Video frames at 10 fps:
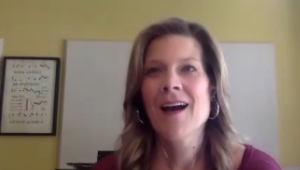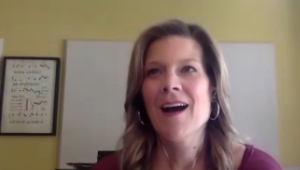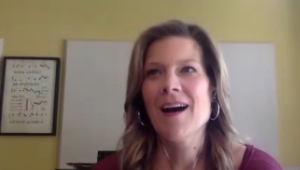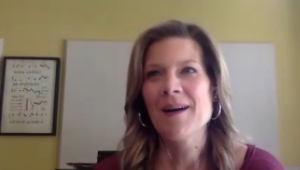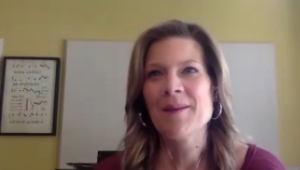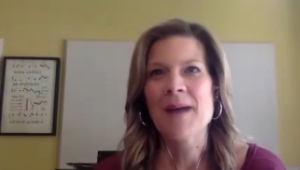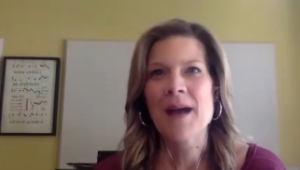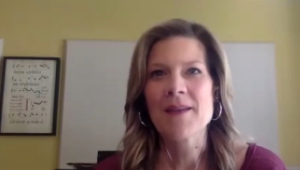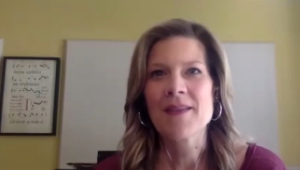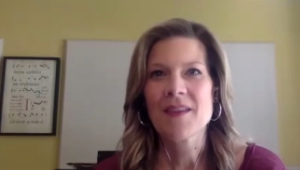
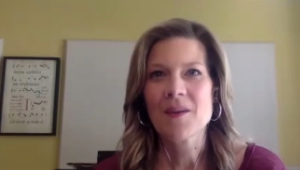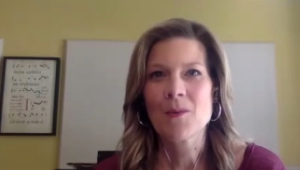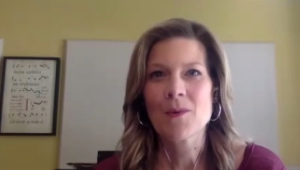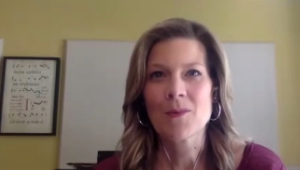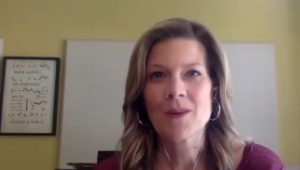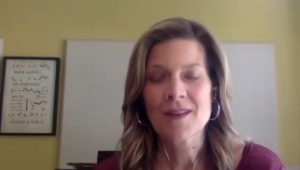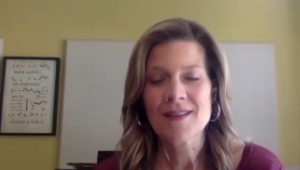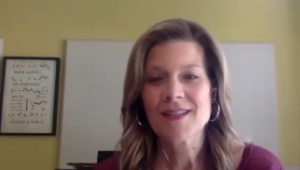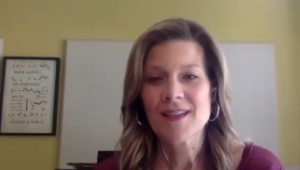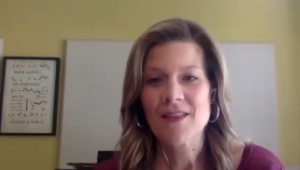I think we're working
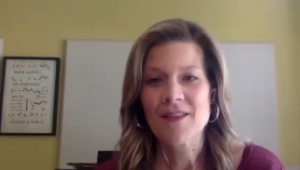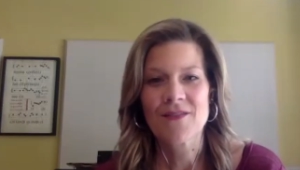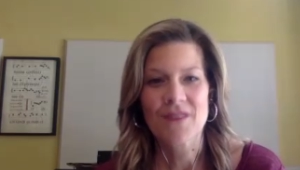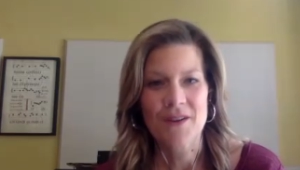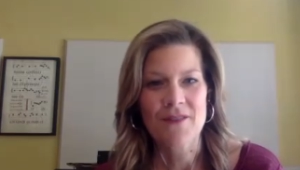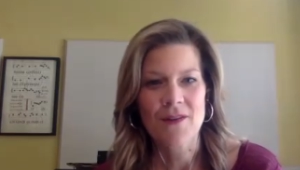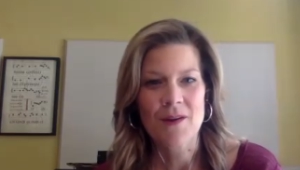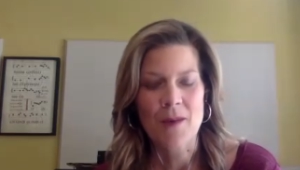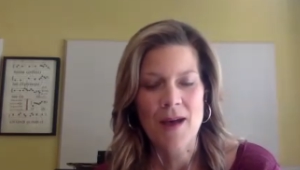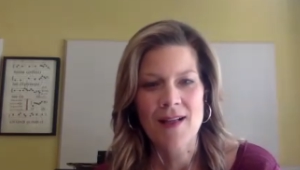together very,
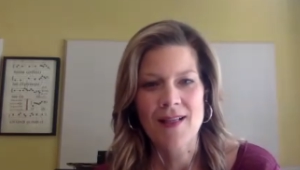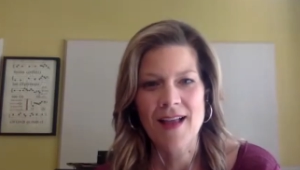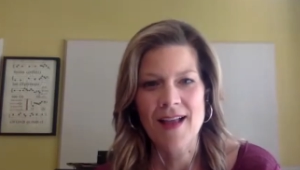very well.